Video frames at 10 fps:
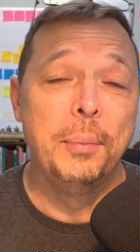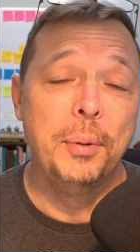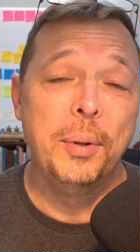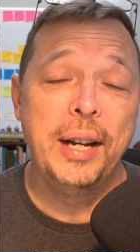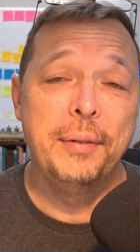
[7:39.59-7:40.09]

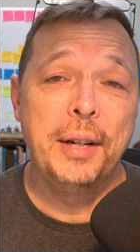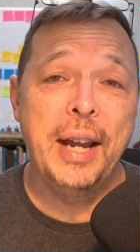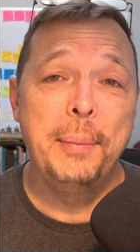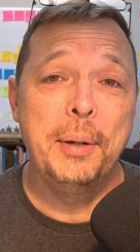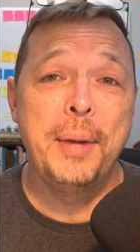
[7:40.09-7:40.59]
But whatever
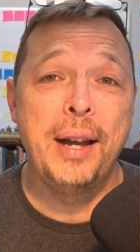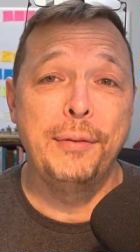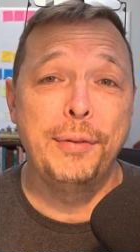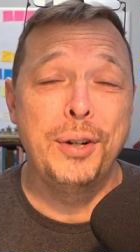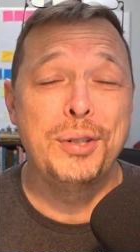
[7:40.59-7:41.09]
came to
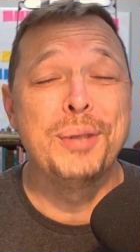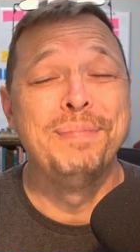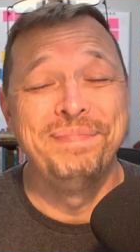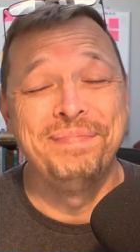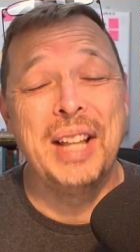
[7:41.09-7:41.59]
mind first,
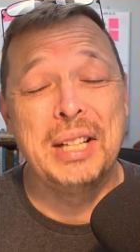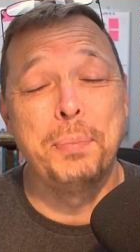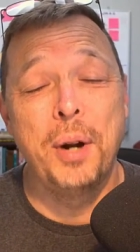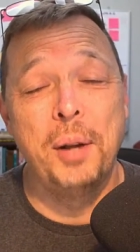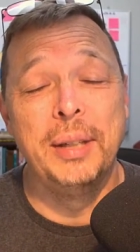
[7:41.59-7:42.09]

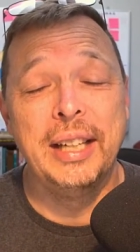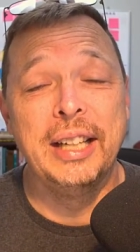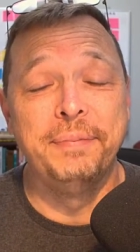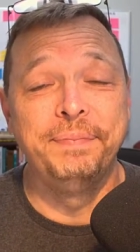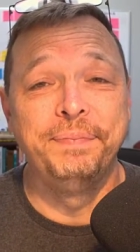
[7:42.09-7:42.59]
that's probably
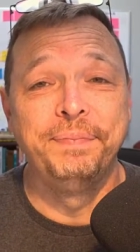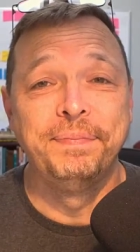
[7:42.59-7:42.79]
it.